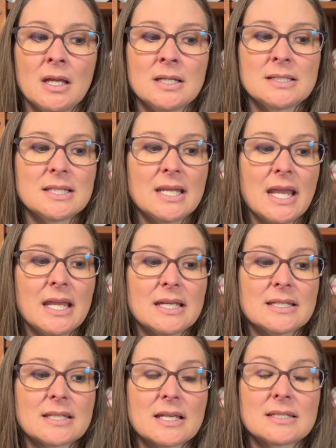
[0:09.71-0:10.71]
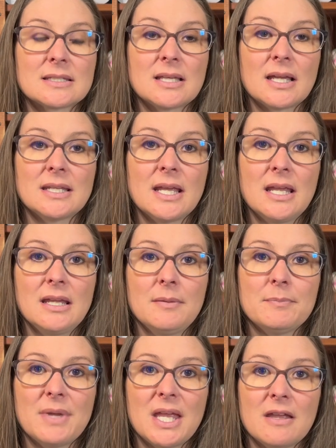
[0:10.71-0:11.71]
Today is Sunday,
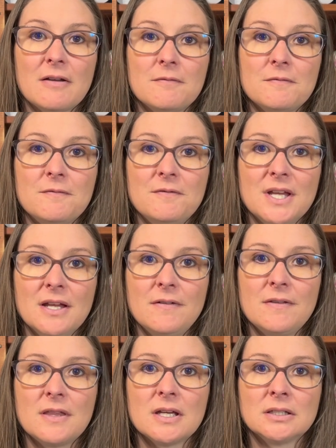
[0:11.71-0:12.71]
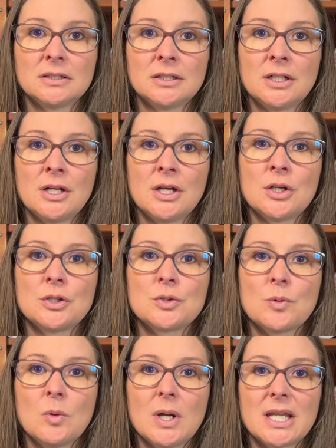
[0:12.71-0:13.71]
May 5th,
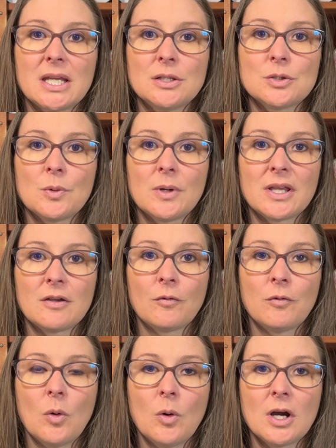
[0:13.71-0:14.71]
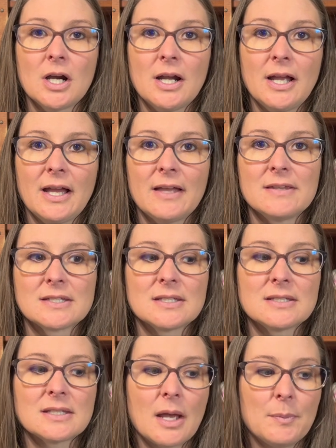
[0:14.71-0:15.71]
2024, and this is
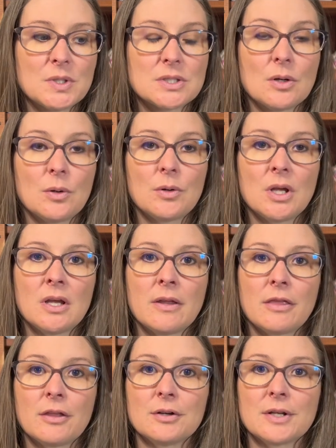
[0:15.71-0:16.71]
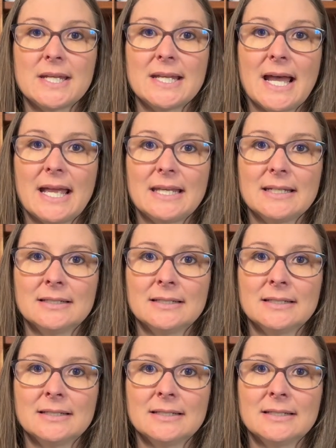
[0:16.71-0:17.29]
episode 39.